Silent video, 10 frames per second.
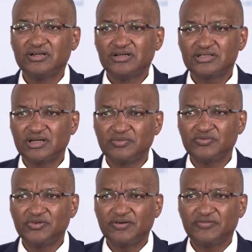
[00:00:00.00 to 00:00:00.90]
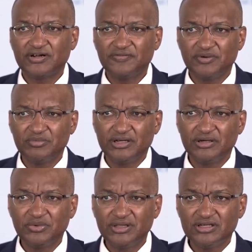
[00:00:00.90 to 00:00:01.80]
Some of you are very familiar
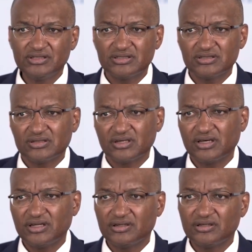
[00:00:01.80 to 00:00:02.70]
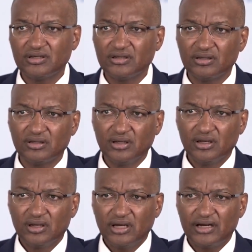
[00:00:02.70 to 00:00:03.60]
with this, and
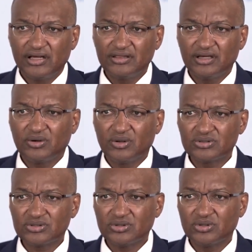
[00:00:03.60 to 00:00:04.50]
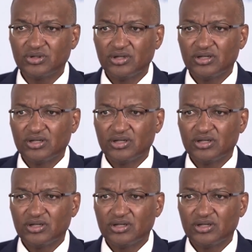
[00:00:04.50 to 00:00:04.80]
I think also